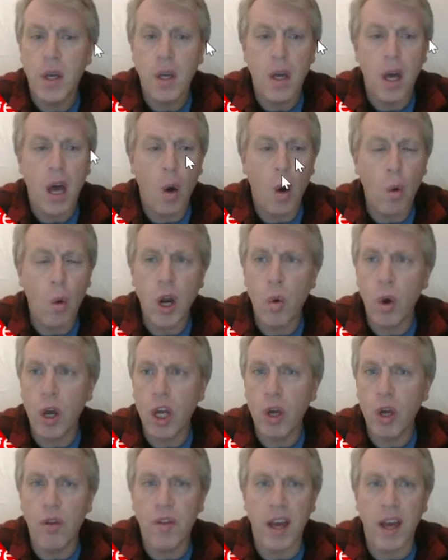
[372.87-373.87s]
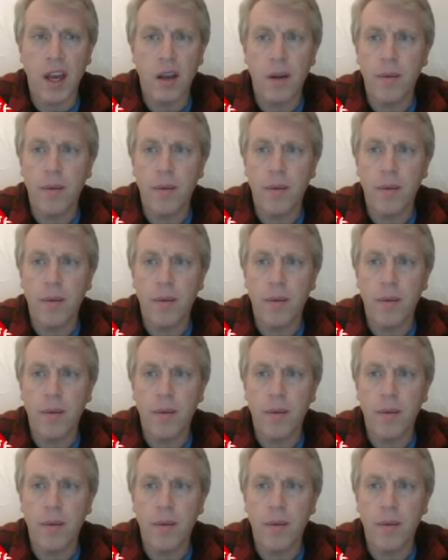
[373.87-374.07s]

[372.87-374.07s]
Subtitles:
I wonder what you think.